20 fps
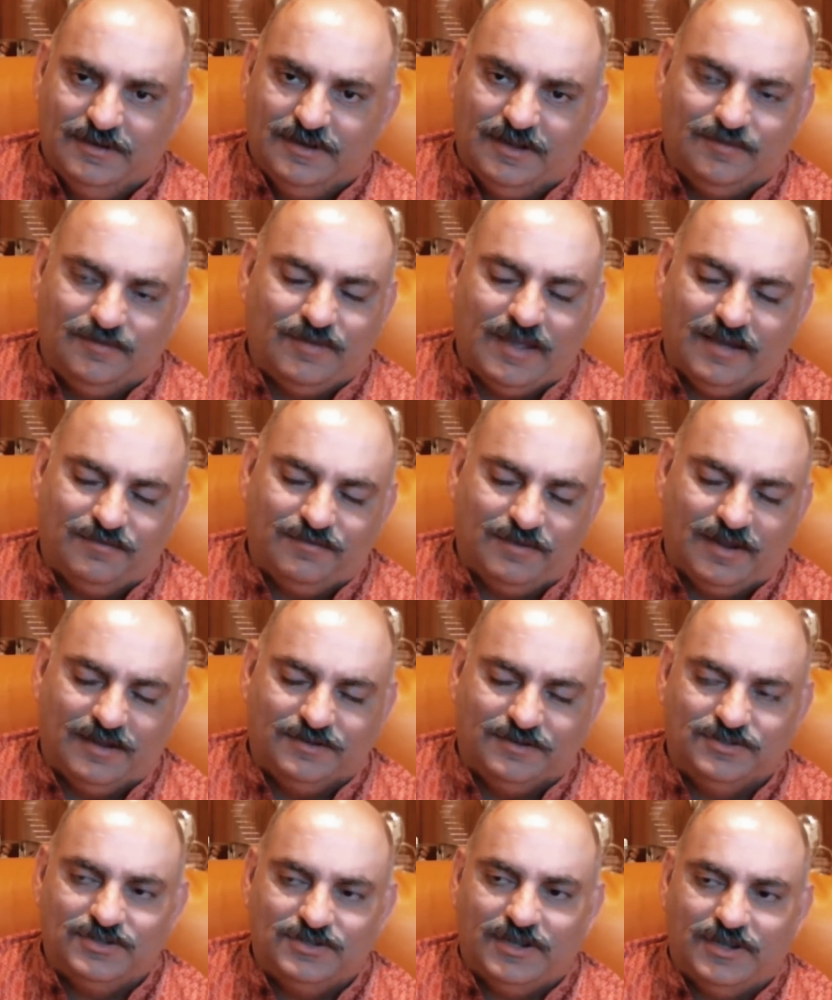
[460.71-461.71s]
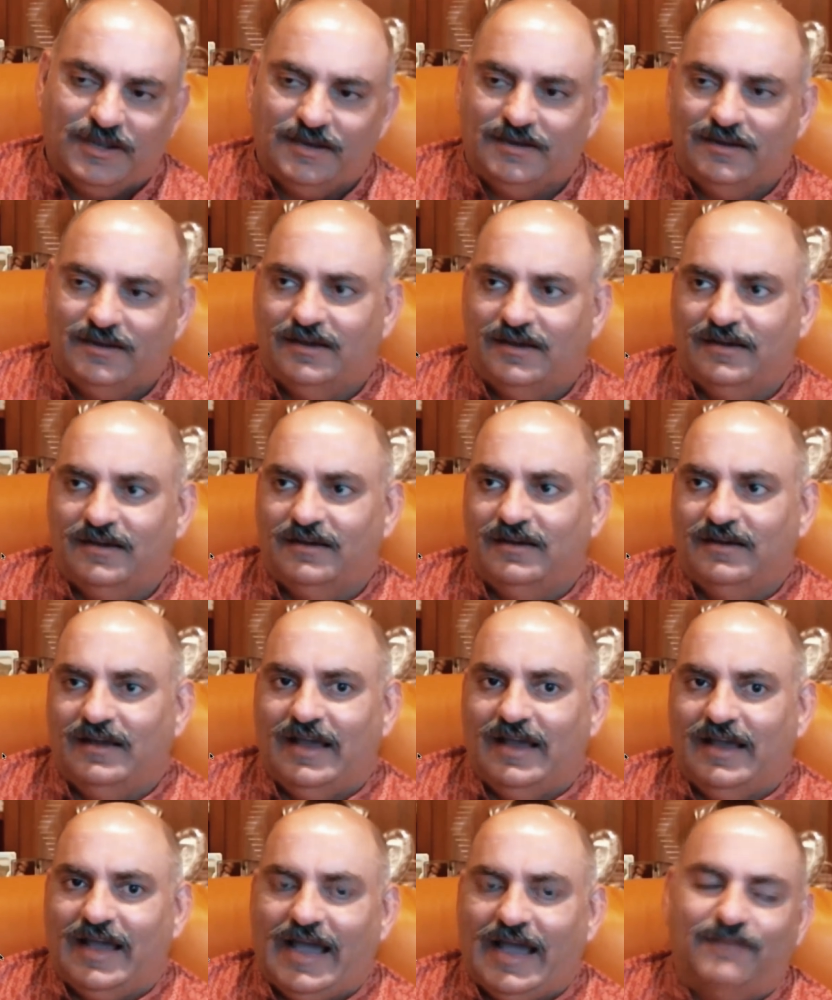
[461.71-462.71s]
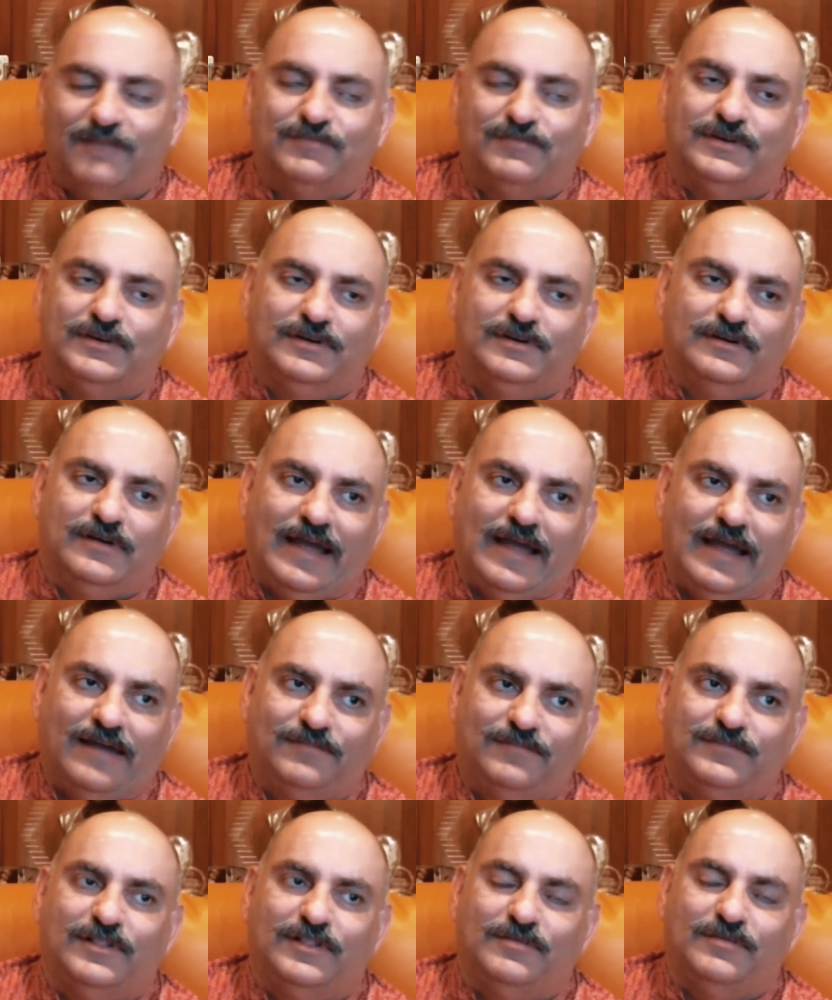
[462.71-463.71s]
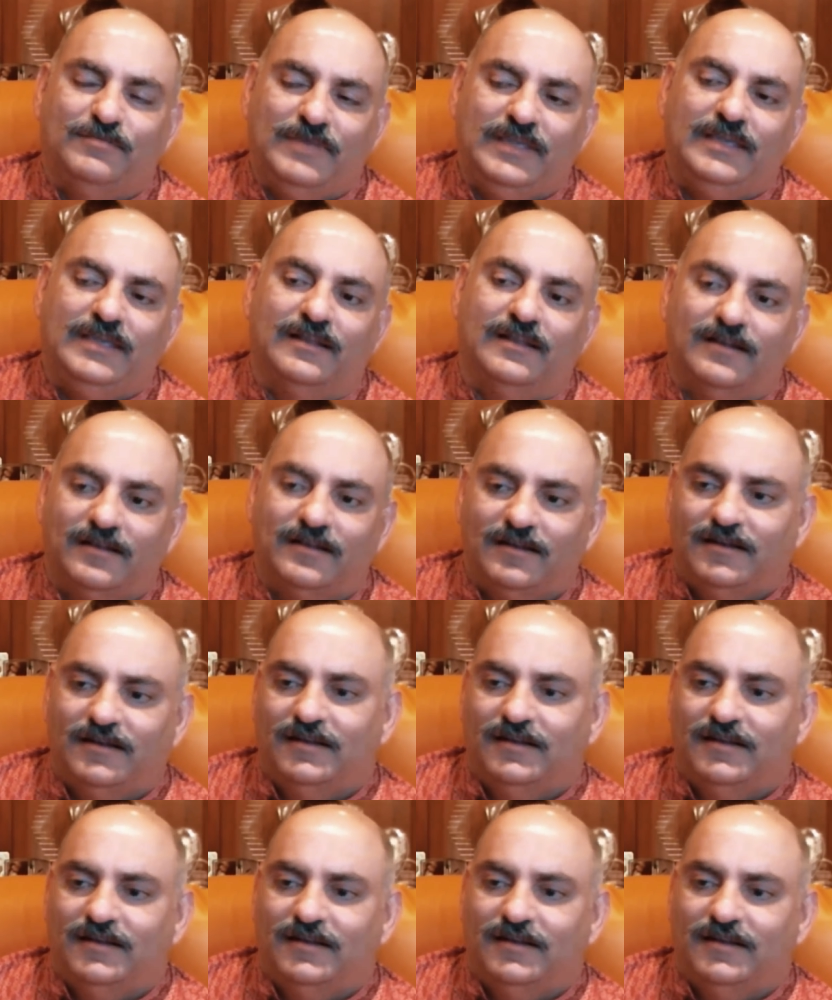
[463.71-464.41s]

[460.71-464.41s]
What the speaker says: And we have lunch, and after the meal,